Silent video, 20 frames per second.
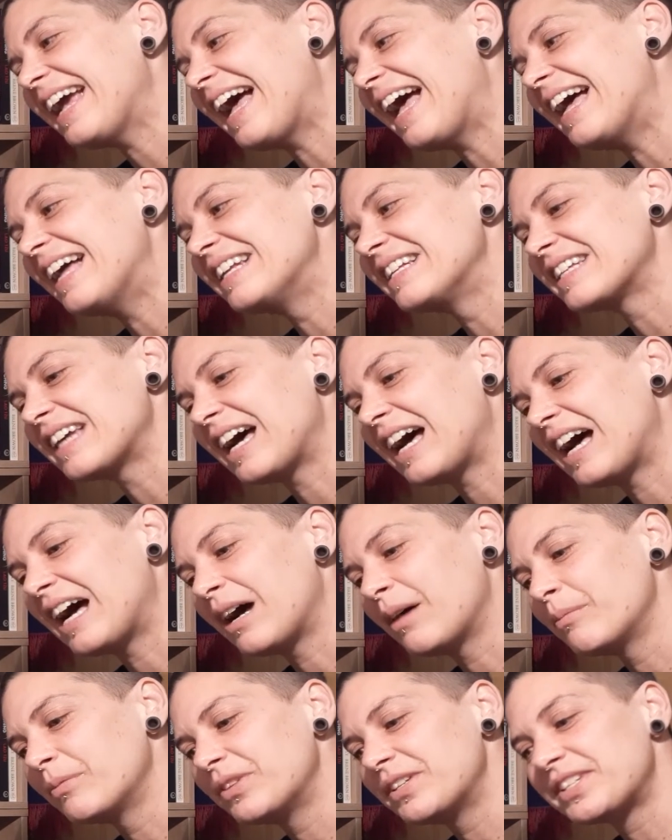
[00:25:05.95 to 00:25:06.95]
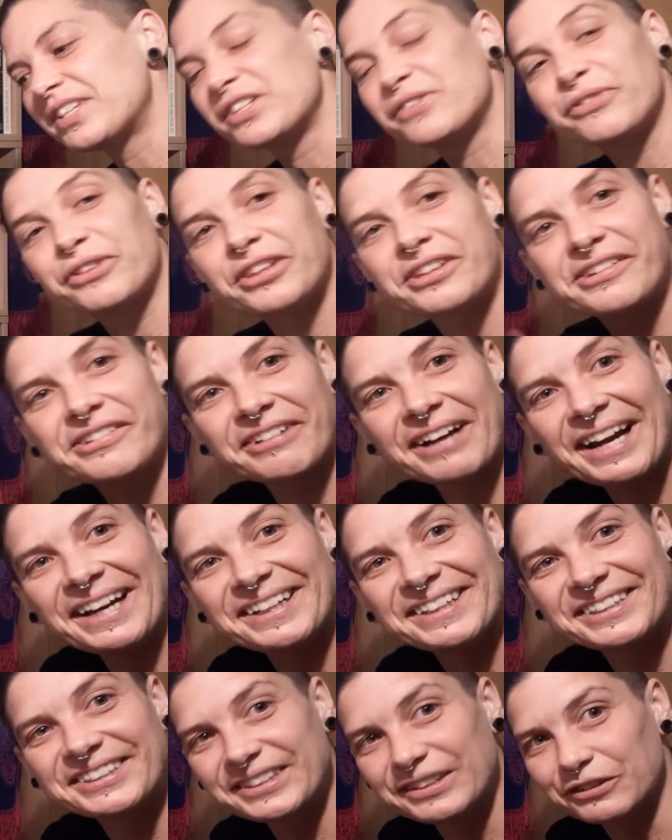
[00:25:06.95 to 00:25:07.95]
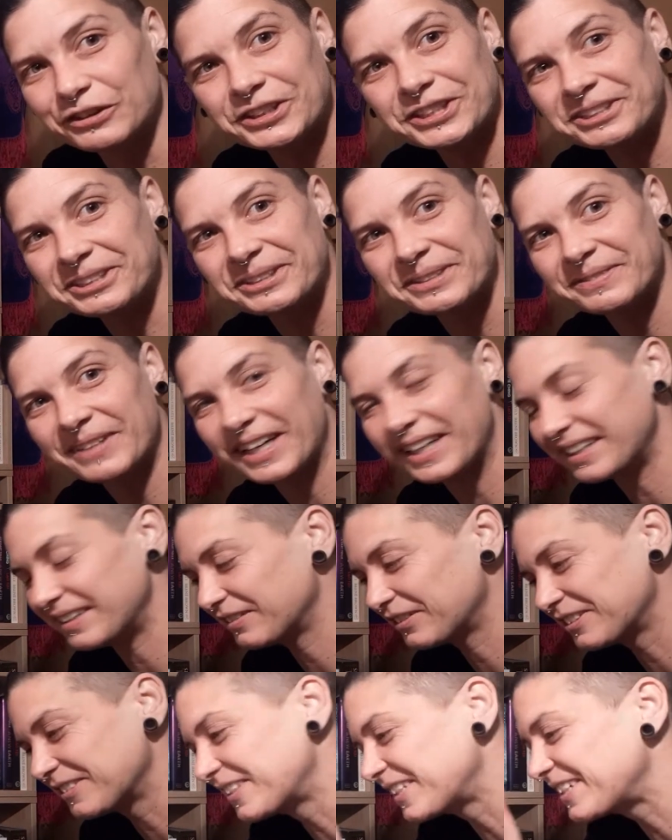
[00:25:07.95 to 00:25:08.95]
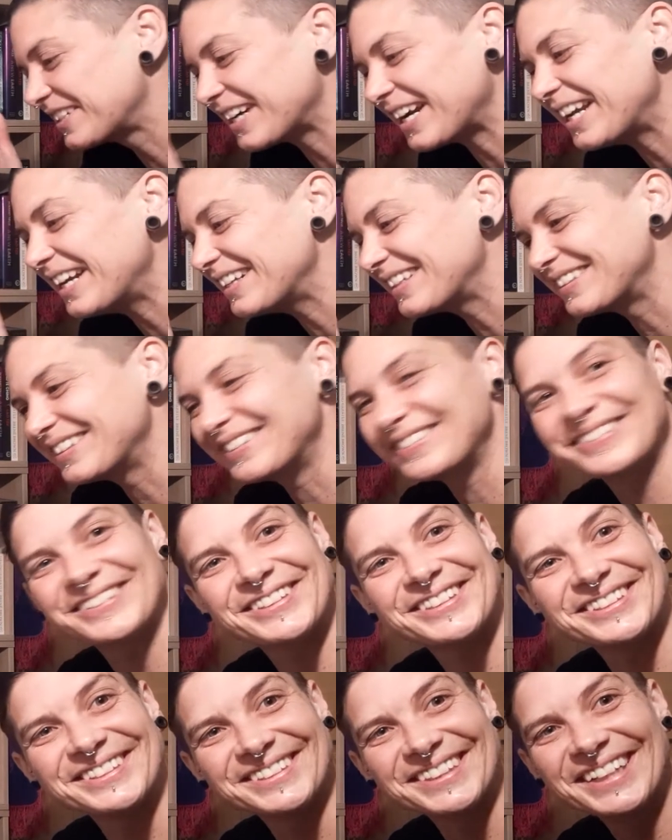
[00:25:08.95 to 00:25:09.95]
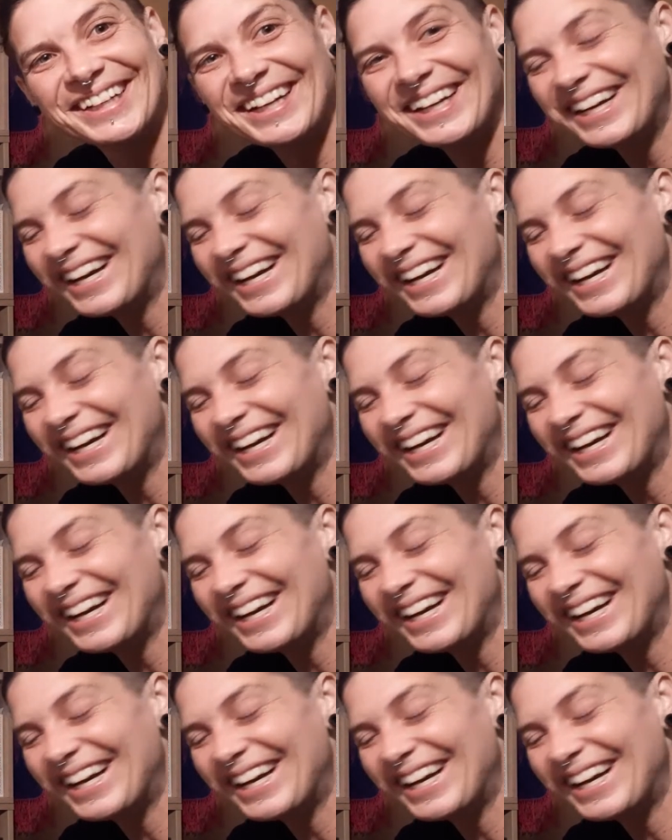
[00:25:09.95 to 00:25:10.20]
And um, this is for the greater good of all, mate from the greater good of all.